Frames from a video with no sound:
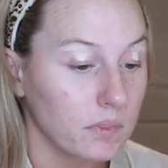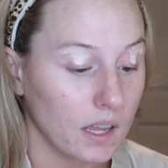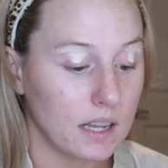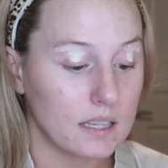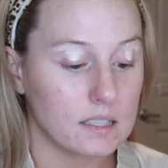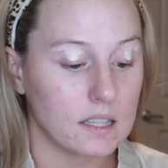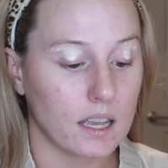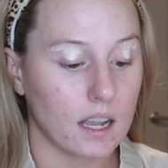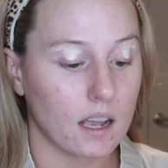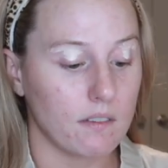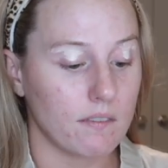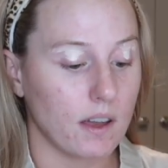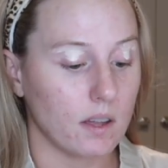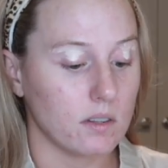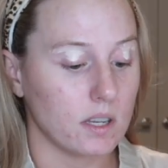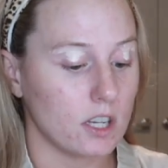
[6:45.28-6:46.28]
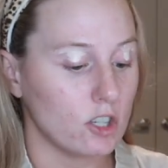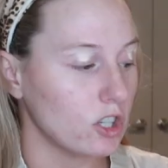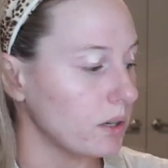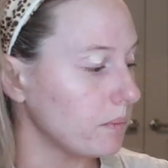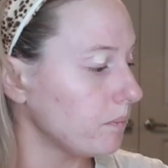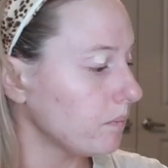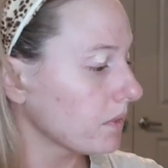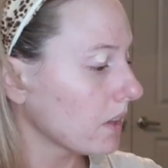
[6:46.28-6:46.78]
as like a
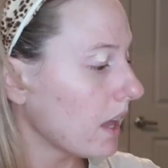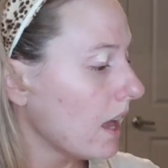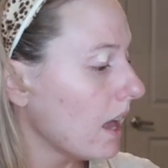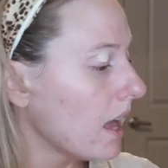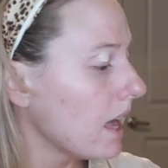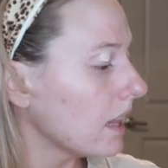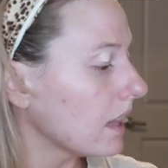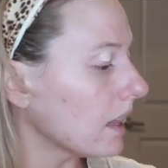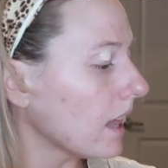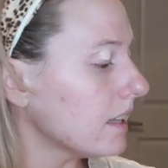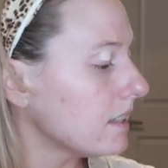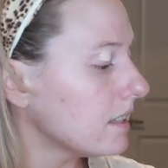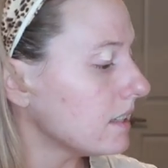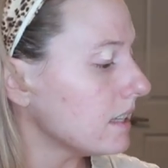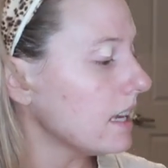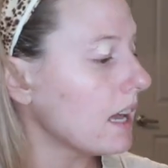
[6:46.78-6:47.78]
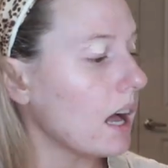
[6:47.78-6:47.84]
foundation. Let's see